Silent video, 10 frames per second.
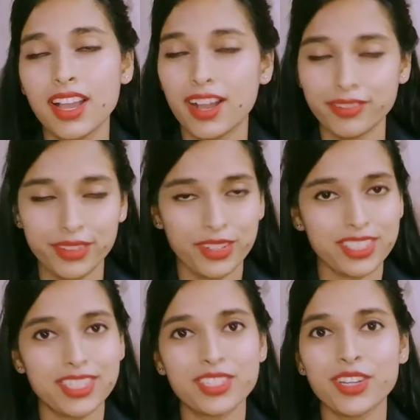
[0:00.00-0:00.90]
Of
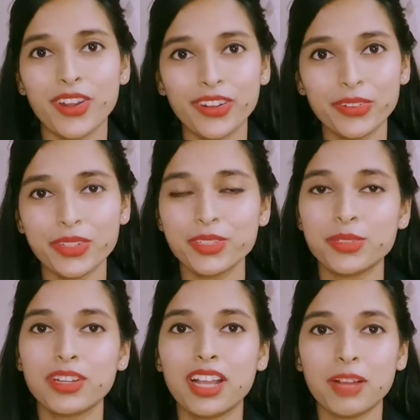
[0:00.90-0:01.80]
course, it's not going
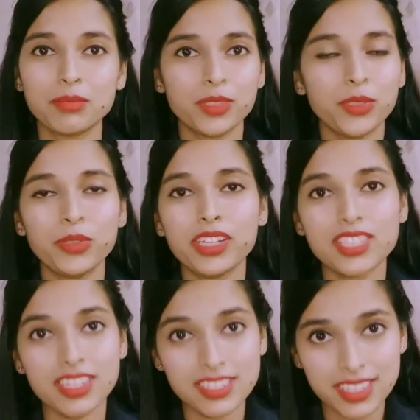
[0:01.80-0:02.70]
to come to you
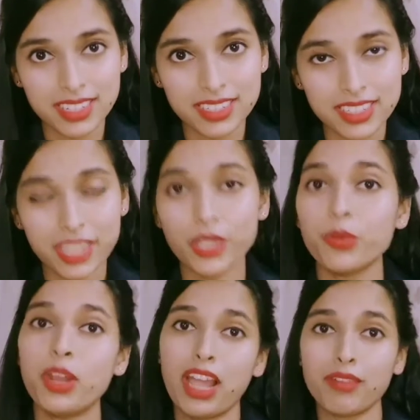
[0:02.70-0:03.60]
in a single day. You
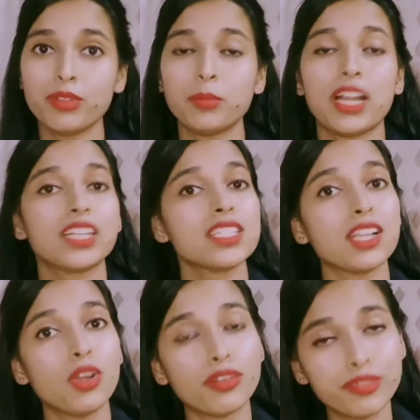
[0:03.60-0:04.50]
will have to practice
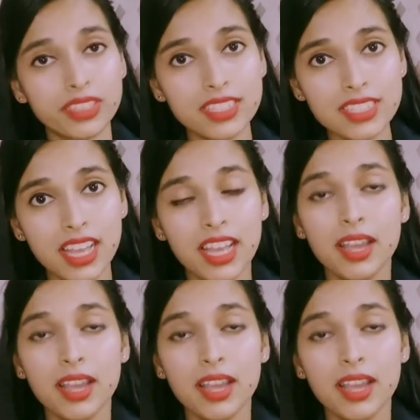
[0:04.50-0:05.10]
a lot for this.